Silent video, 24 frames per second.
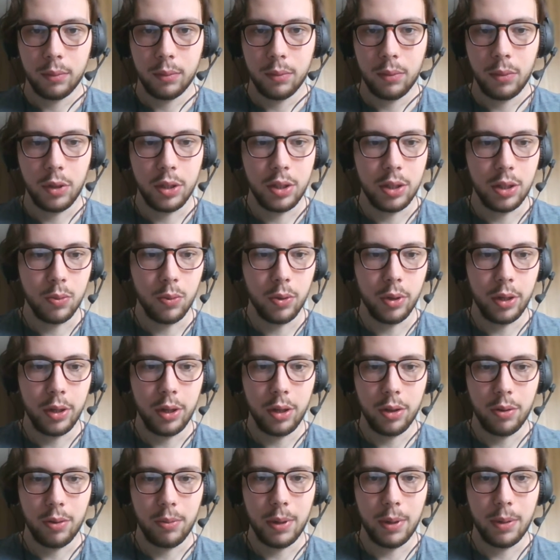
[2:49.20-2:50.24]
Which is what you
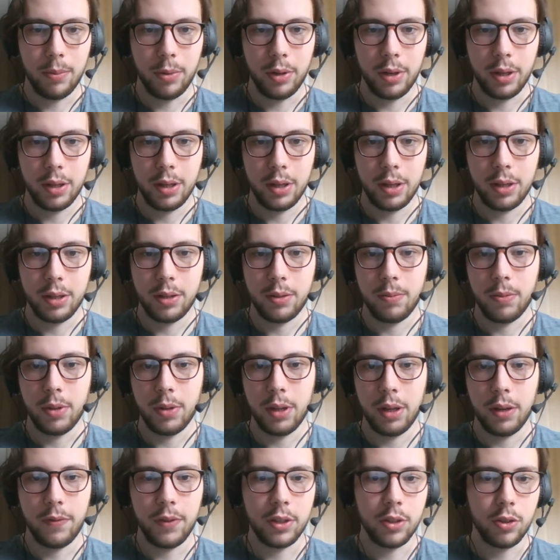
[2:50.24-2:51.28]
got to remember, is
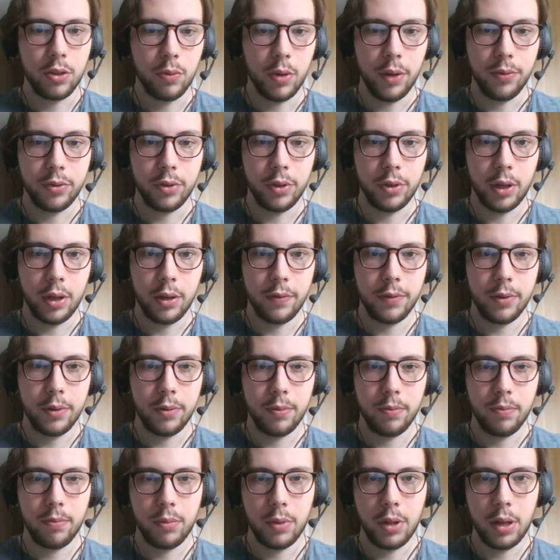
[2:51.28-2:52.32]
that if it's a rough draft,
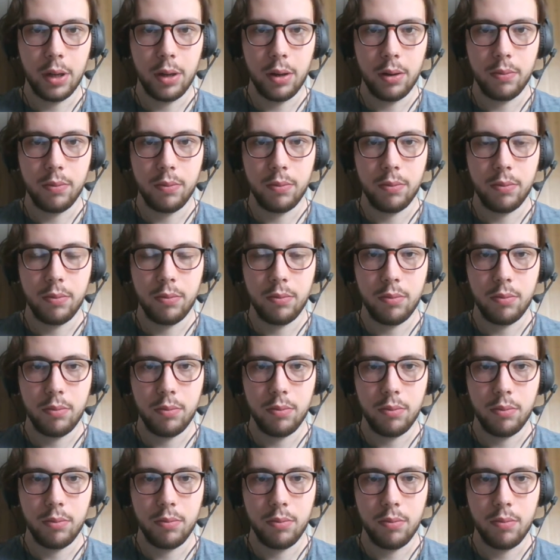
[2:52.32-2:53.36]
then
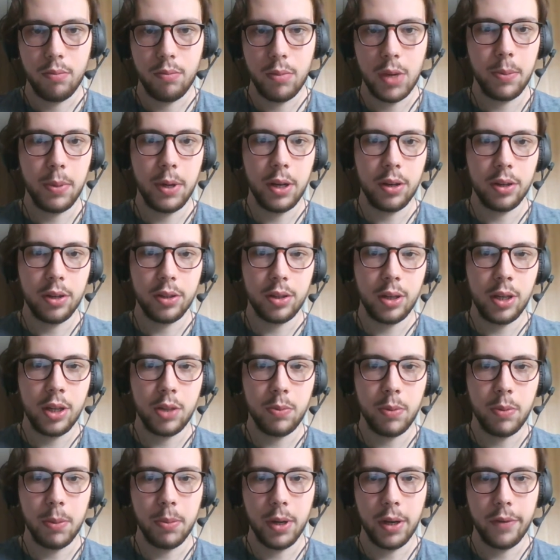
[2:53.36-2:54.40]
maybe it doesn't need to
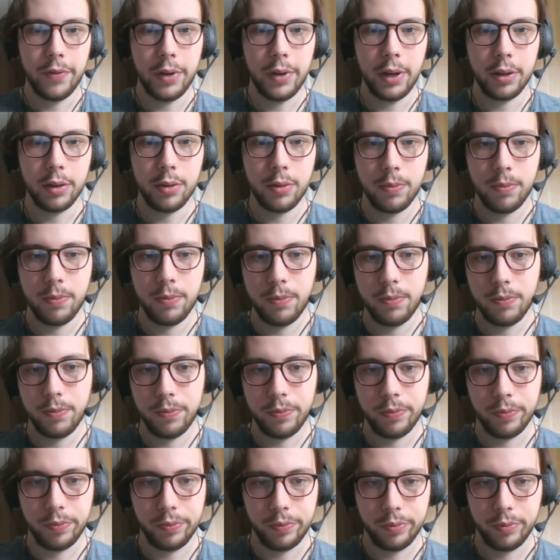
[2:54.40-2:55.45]
be perfect.
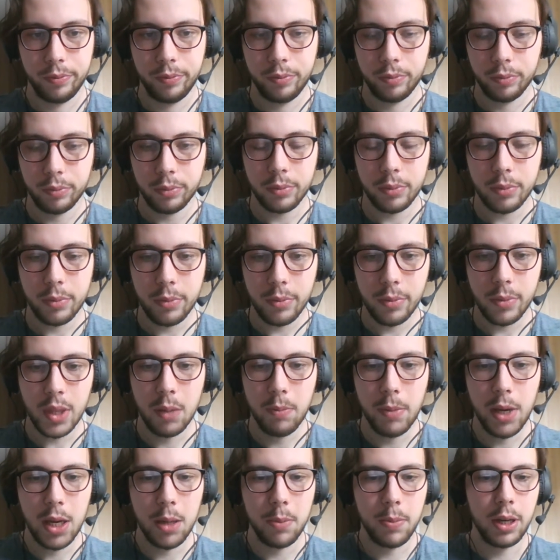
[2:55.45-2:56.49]

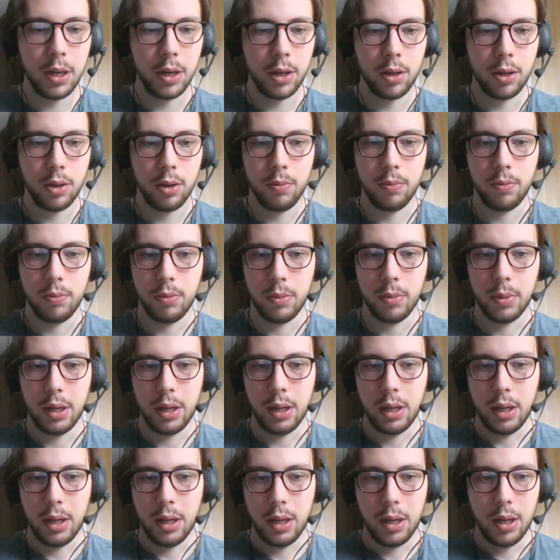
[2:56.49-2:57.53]
Maybe it can,
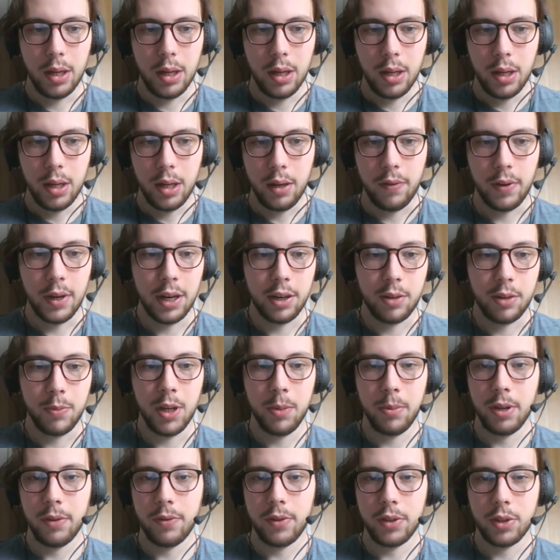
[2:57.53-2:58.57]
in fact,
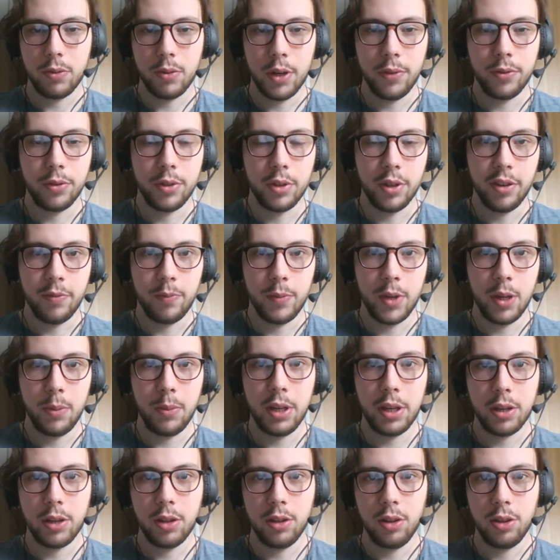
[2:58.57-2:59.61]
maybe if it's a rough draft, maybe
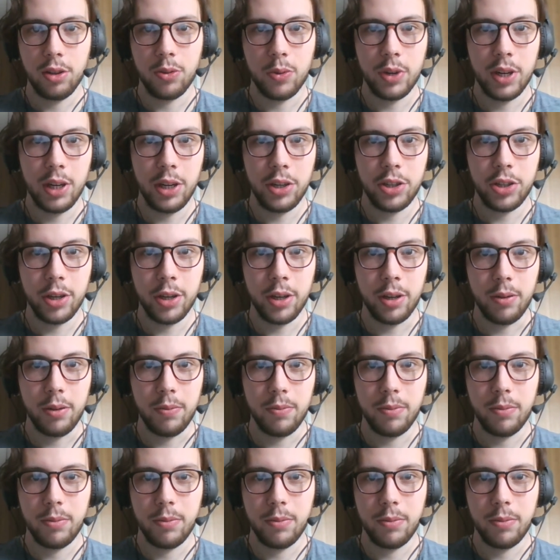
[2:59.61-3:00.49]
it can look really shit.